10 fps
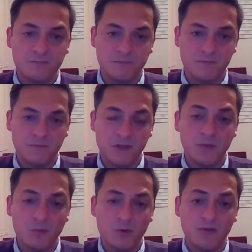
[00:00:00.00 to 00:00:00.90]
number
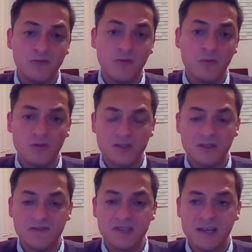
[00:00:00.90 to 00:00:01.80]
1 of 4, as
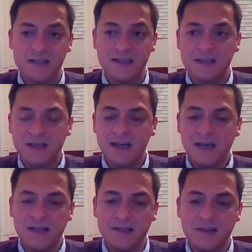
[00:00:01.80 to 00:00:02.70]
I've said,
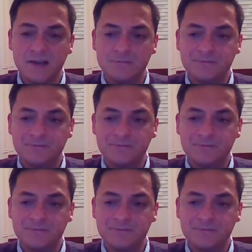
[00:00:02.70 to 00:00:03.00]
and I